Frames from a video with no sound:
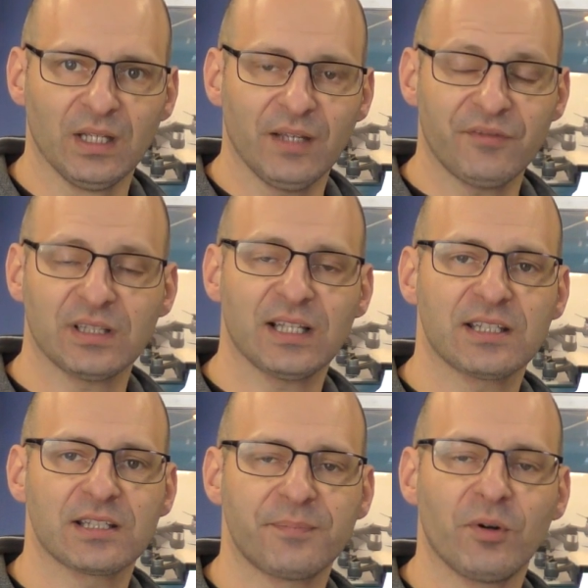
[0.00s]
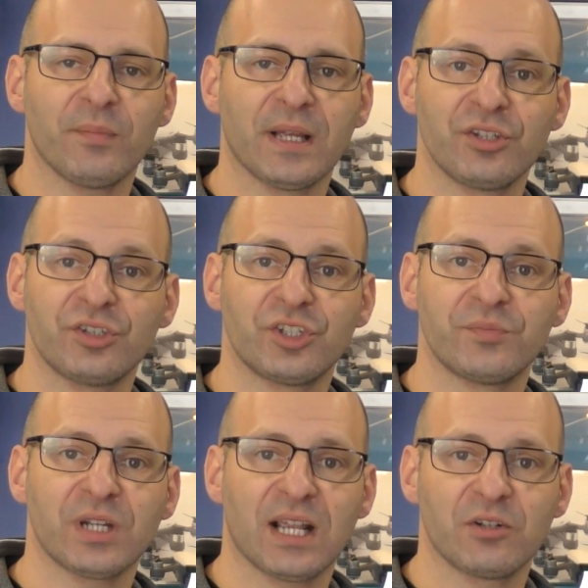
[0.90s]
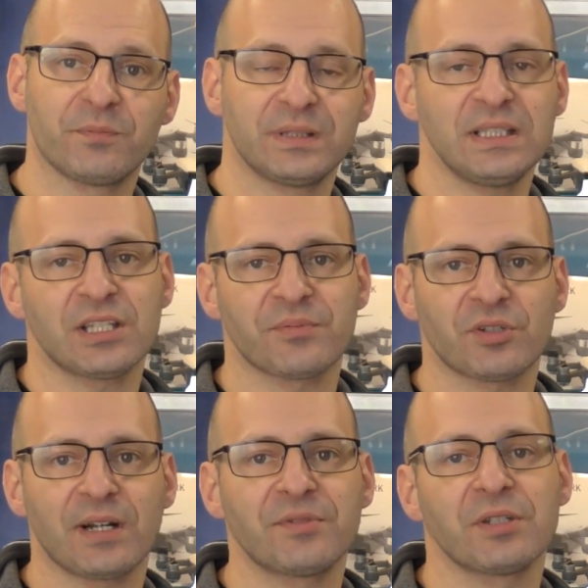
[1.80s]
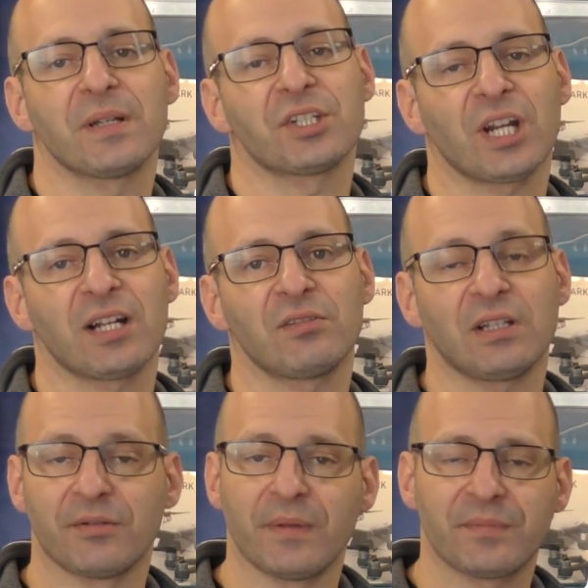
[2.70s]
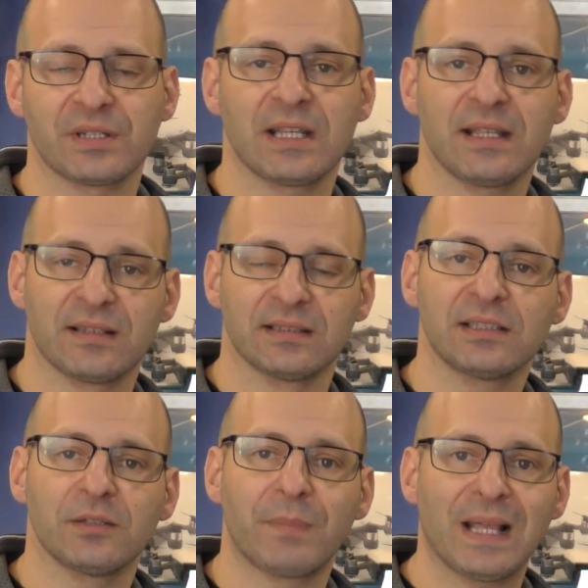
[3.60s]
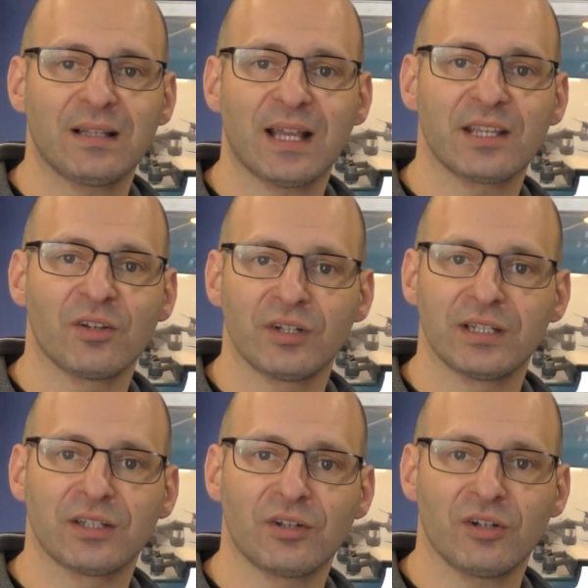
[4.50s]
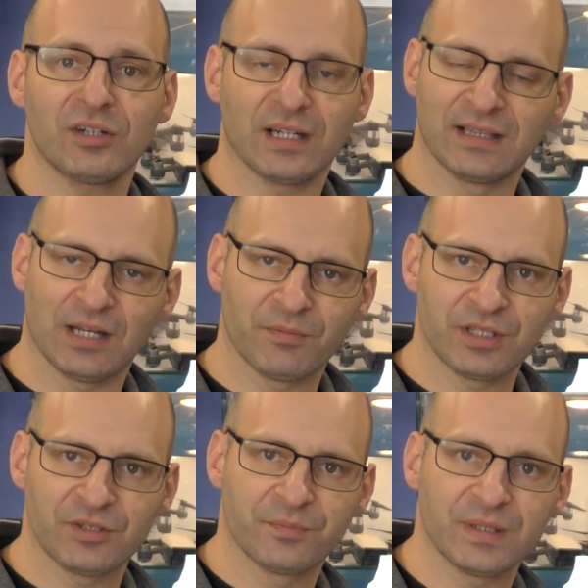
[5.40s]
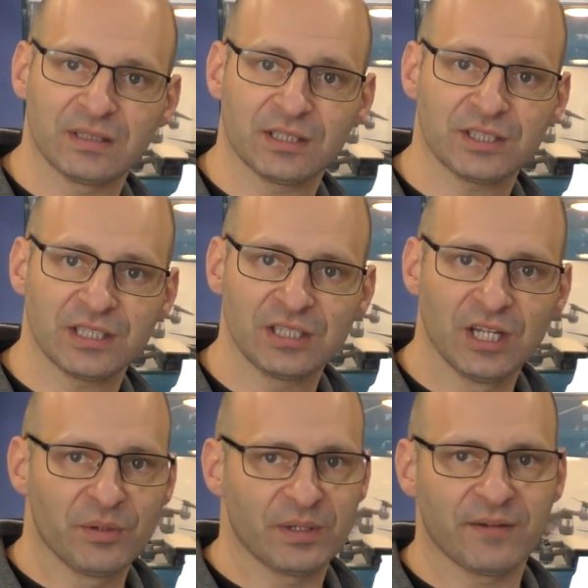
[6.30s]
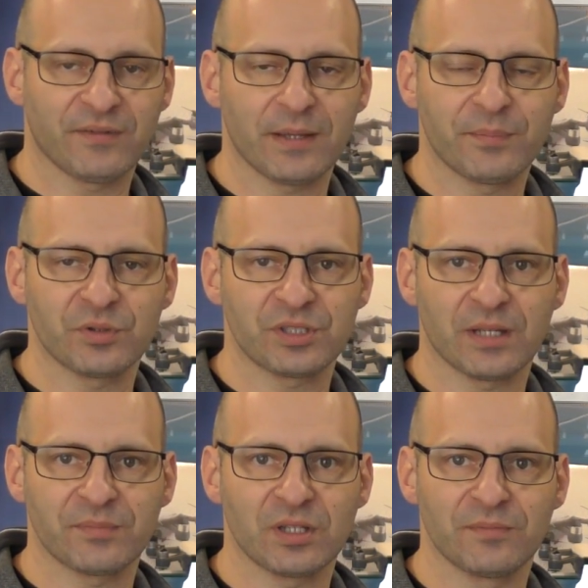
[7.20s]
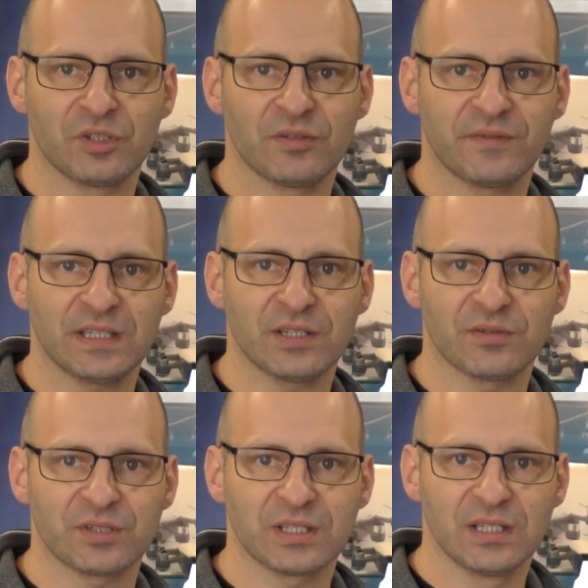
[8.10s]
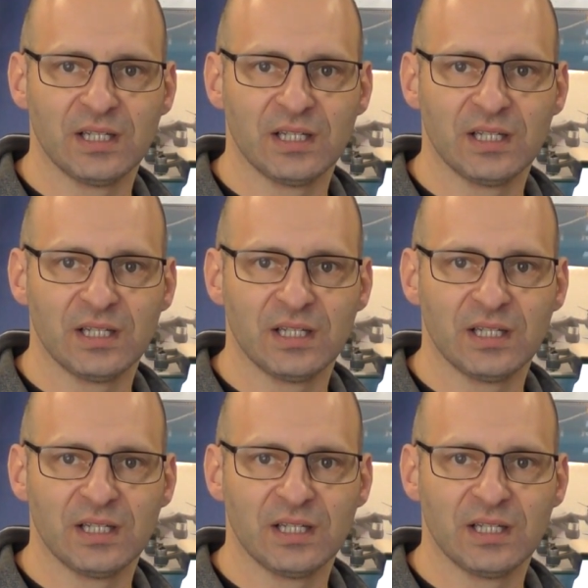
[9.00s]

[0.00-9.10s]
If you'd like to support my YouTube channel, please subscribe to my channel and remember to hit the little bell icon in the corner, and that way you'll be alerted whenever I post up some new videos.